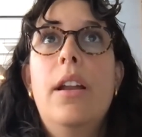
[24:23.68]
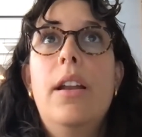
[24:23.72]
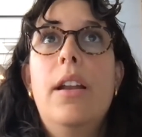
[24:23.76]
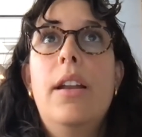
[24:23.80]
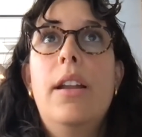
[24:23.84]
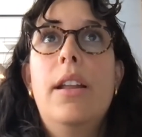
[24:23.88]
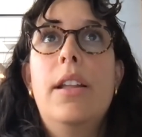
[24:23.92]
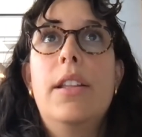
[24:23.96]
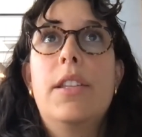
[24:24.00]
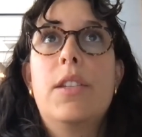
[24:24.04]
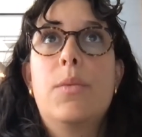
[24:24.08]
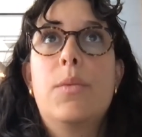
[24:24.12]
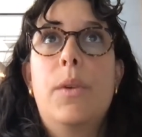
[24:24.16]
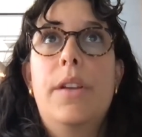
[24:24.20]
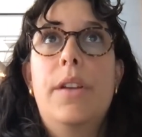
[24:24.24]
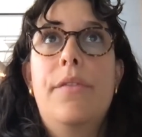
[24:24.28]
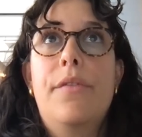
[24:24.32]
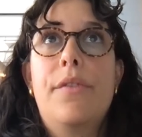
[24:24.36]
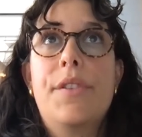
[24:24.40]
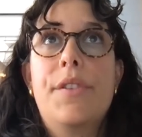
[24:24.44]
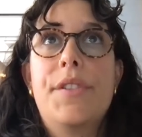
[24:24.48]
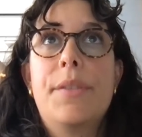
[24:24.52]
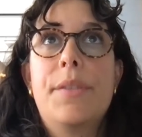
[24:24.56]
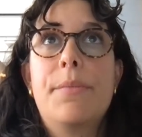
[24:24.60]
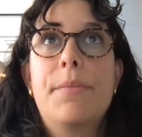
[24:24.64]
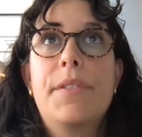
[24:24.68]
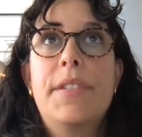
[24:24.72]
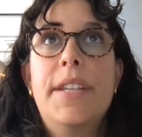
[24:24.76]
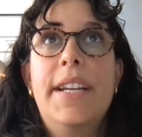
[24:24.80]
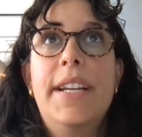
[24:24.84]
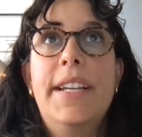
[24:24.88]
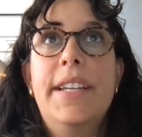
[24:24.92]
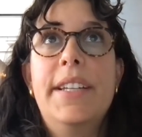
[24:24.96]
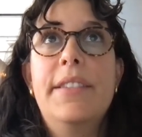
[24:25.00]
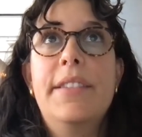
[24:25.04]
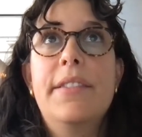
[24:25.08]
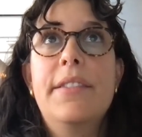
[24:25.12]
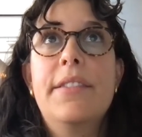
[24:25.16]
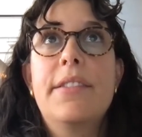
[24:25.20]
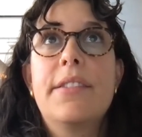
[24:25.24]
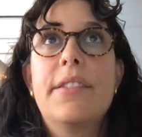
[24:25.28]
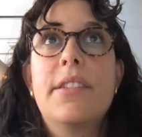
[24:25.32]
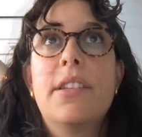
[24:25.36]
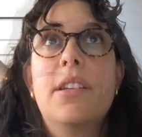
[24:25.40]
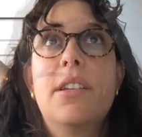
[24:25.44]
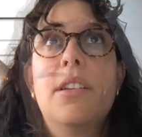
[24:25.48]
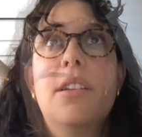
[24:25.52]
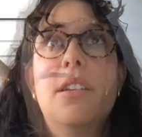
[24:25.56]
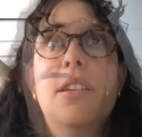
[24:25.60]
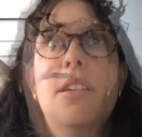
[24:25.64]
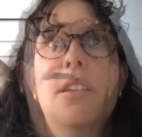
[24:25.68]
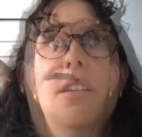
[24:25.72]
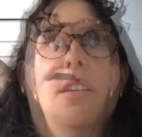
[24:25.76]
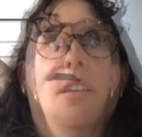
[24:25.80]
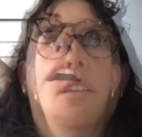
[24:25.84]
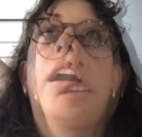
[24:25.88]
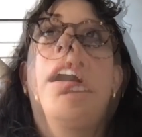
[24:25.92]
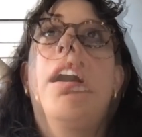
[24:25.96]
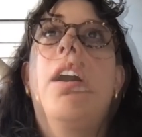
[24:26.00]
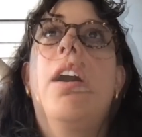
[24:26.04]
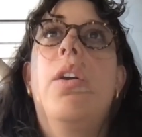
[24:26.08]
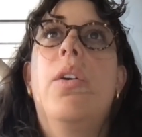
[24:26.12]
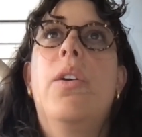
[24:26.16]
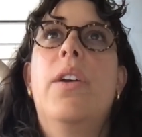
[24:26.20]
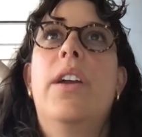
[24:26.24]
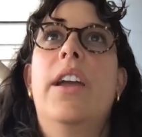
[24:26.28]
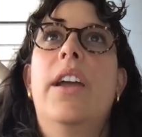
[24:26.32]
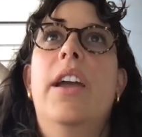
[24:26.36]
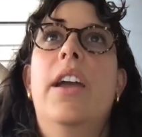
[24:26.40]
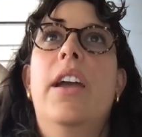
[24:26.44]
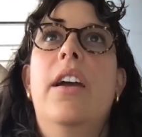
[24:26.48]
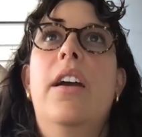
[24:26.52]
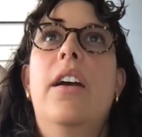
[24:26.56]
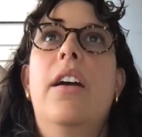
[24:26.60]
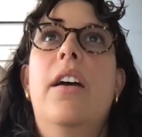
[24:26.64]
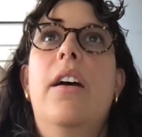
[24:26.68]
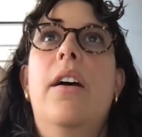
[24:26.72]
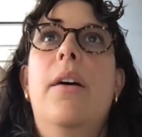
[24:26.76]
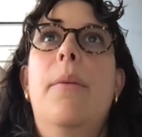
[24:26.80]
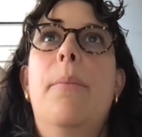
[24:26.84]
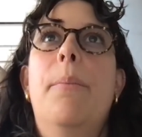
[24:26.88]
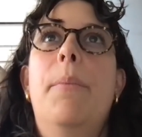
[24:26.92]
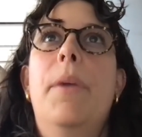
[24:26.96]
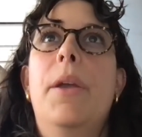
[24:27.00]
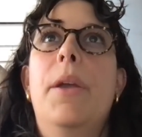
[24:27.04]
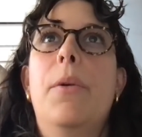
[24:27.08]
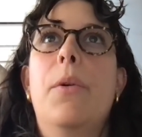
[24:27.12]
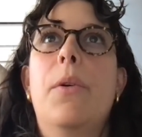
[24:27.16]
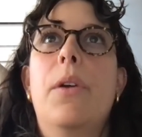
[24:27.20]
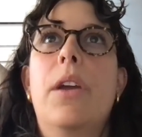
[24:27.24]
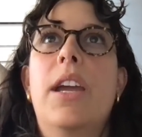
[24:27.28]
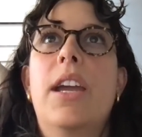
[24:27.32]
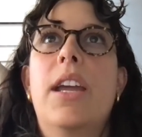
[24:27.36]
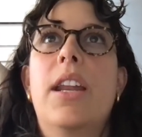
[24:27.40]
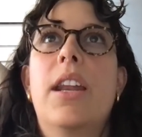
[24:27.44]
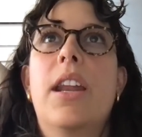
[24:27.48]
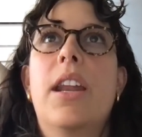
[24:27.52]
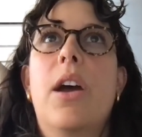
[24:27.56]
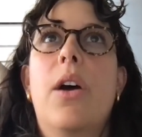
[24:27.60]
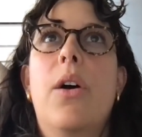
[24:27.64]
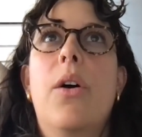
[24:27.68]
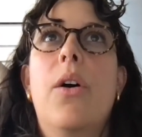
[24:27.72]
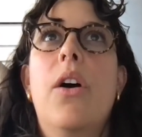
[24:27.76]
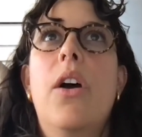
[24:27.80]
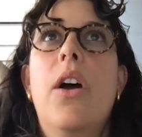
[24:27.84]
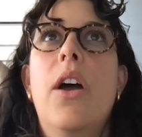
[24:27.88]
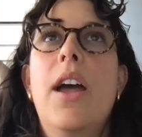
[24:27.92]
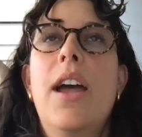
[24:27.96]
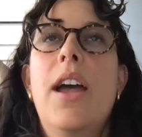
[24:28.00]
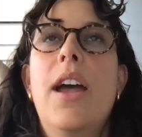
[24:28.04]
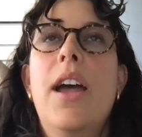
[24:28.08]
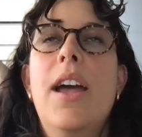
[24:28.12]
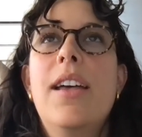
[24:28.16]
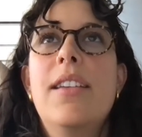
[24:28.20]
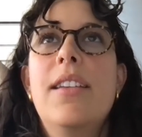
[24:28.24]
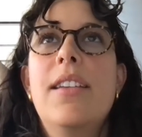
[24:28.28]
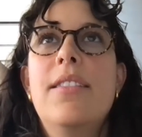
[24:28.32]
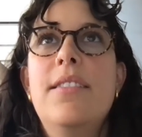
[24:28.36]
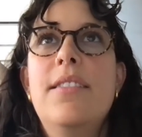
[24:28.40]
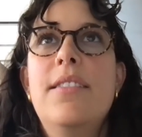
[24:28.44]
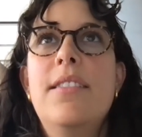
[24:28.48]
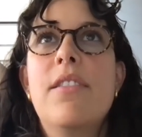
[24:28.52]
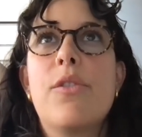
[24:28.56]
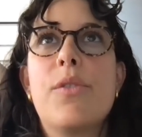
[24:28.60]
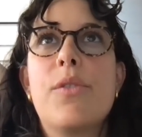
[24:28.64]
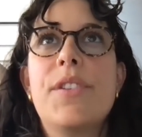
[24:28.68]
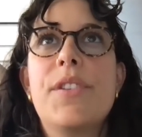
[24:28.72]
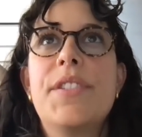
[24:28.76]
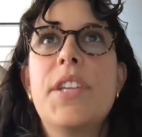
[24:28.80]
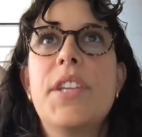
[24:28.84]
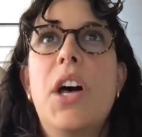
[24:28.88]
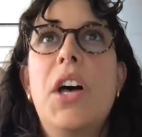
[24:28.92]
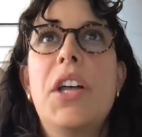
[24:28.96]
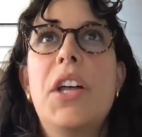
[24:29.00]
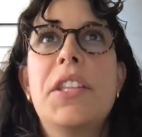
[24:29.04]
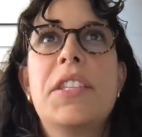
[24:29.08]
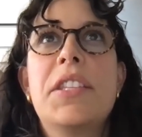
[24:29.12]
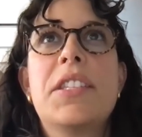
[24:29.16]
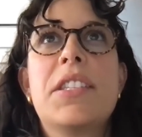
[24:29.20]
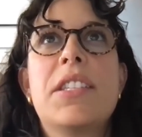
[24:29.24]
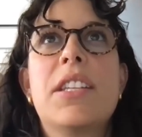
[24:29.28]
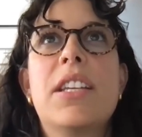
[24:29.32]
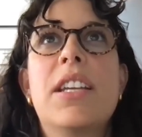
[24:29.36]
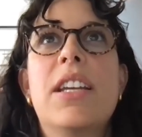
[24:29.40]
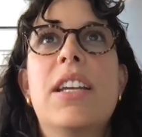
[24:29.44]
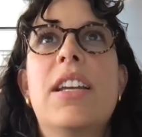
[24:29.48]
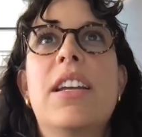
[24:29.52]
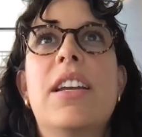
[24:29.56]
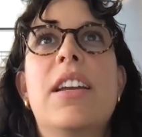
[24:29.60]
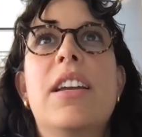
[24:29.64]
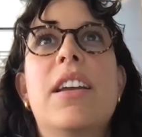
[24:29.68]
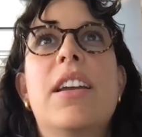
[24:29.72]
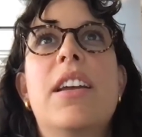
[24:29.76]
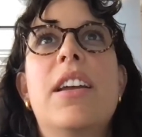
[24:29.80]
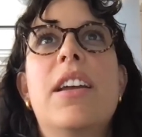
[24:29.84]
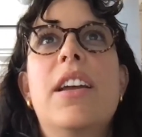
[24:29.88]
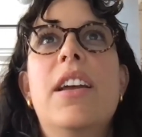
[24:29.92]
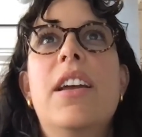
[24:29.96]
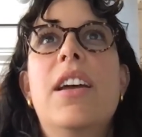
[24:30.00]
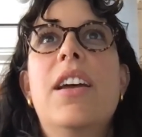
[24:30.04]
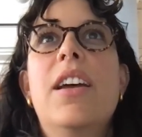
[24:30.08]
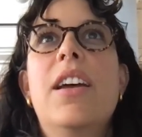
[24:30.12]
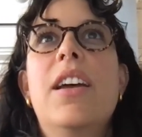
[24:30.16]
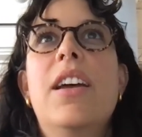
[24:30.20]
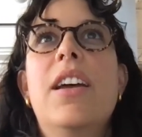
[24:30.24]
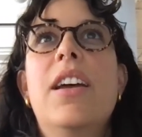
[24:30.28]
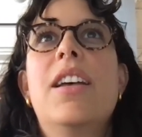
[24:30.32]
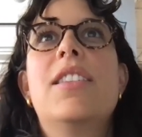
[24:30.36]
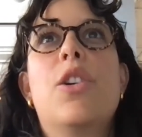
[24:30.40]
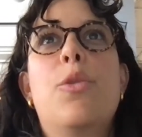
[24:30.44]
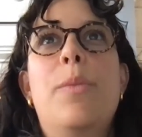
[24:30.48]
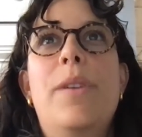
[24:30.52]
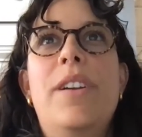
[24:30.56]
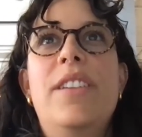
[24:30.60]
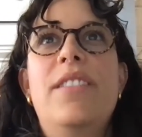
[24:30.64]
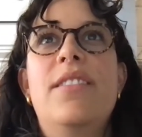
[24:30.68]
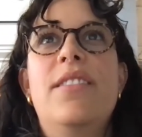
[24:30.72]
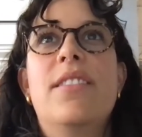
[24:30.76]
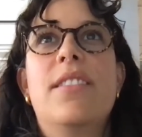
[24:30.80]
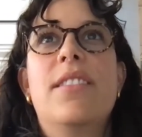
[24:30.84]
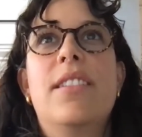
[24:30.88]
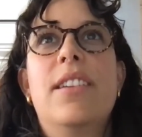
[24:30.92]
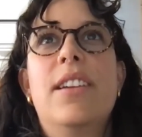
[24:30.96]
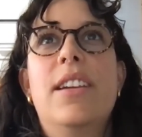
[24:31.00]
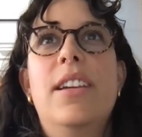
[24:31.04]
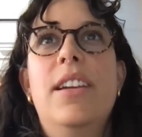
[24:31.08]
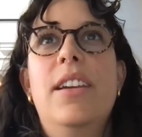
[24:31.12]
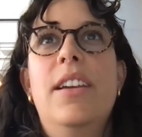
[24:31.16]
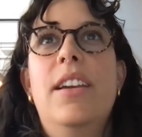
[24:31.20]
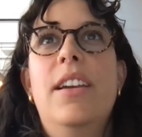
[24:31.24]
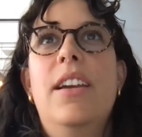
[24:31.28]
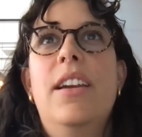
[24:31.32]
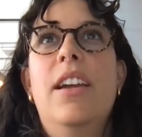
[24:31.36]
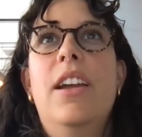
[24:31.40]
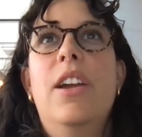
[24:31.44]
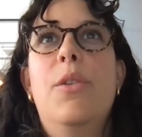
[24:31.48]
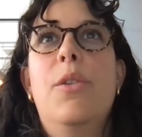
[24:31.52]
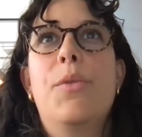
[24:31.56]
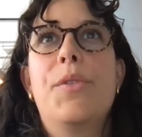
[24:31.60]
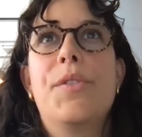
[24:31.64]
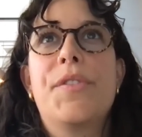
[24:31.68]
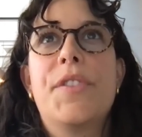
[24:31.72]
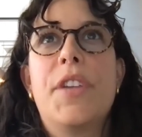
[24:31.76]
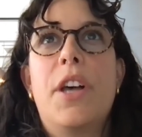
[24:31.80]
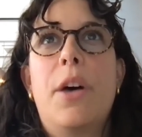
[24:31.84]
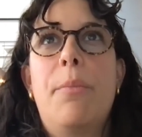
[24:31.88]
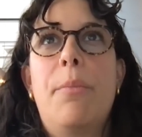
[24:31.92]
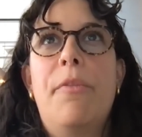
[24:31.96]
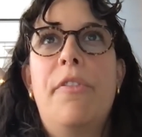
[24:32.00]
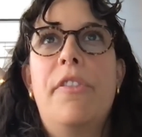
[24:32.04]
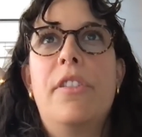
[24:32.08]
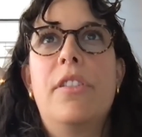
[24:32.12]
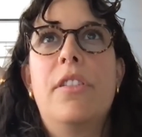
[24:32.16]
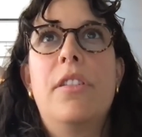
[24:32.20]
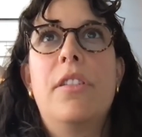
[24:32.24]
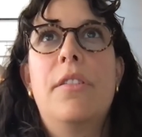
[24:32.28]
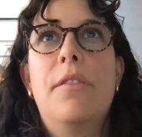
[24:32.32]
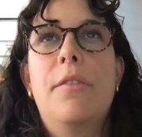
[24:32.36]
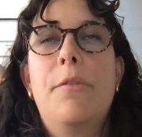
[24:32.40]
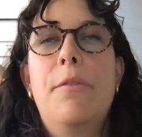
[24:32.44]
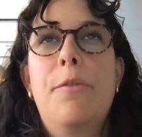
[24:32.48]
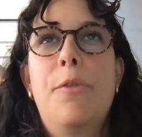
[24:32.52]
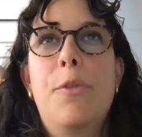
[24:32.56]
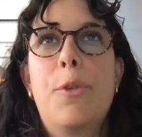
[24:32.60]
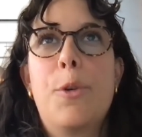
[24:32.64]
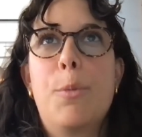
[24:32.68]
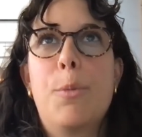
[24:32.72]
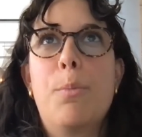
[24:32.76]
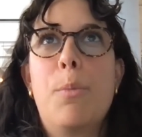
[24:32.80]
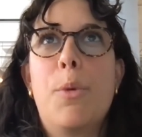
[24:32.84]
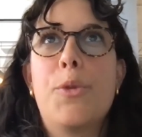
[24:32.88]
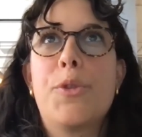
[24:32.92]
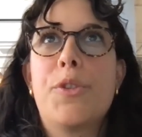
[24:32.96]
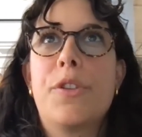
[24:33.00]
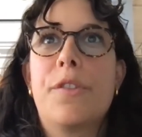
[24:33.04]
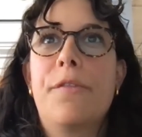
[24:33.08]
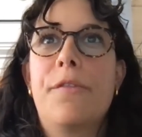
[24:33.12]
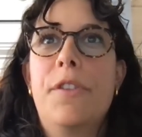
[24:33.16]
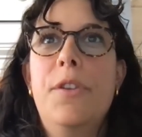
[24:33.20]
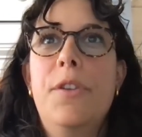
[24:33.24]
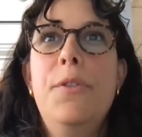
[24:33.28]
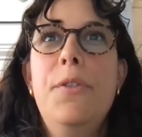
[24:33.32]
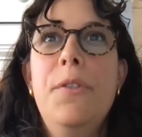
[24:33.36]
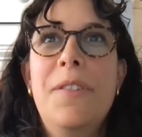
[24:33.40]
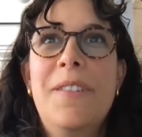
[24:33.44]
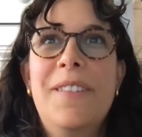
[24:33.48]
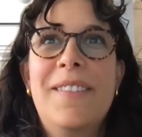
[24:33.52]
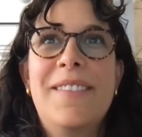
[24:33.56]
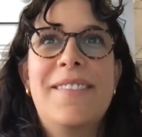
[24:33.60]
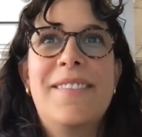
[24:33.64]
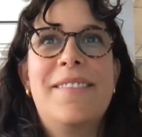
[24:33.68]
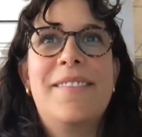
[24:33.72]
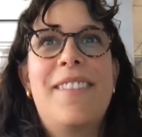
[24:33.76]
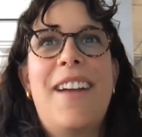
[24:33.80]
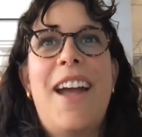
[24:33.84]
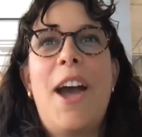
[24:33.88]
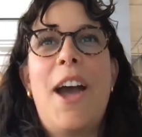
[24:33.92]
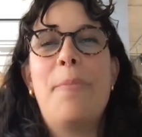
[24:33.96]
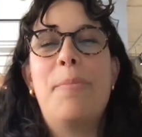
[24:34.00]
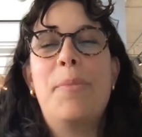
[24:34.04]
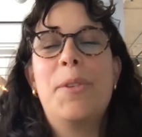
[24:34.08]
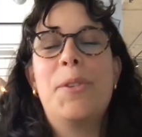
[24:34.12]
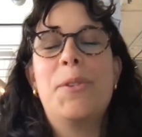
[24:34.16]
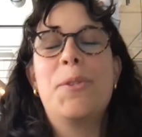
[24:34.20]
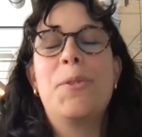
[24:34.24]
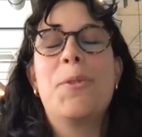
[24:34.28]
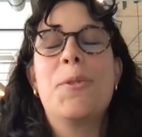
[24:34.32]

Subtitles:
Let's wait for some seconds. Okay, maybe we can now see the results. So basically, it was helpful for most of you. Happy